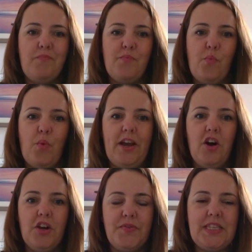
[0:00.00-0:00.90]
We
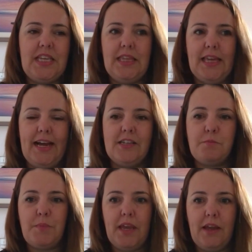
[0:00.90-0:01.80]
kind of see that as
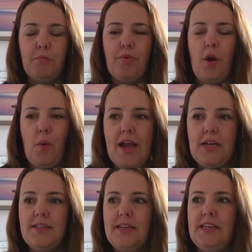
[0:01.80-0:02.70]
being
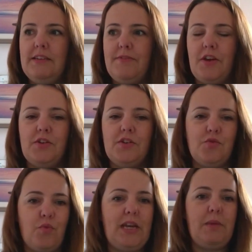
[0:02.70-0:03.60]
proactive and as
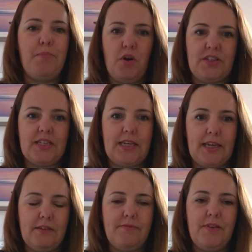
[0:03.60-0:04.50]
really
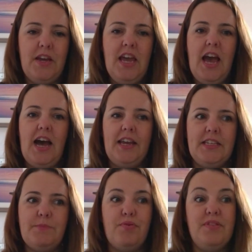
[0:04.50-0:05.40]
positive, and it's
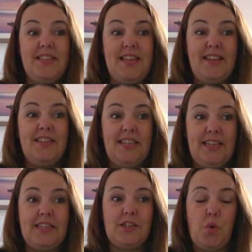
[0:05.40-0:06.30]

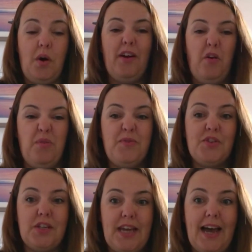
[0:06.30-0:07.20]
presented quite
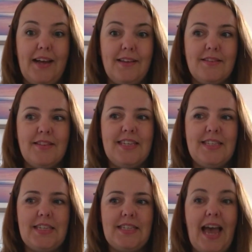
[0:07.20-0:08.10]
often as
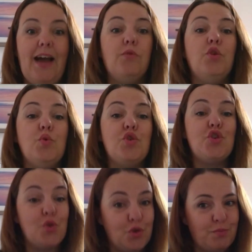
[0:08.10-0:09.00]
this is how you
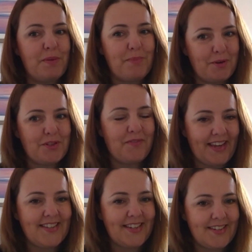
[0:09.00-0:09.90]
should be
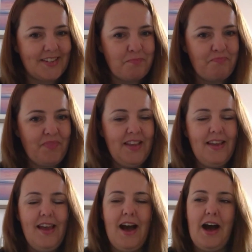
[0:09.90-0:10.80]
motivated.
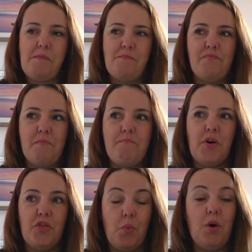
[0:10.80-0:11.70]
But
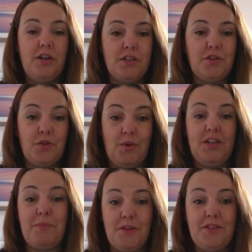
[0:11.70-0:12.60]
the word
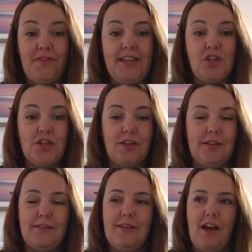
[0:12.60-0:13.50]

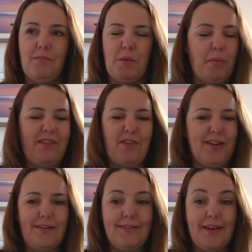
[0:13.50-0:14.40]
motivation, I'm a
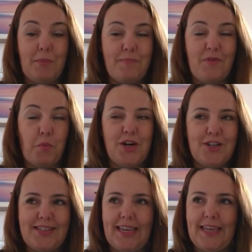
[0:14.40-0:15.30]
bit of a
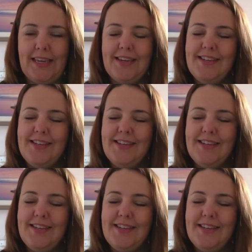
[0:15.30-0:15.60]
words geek.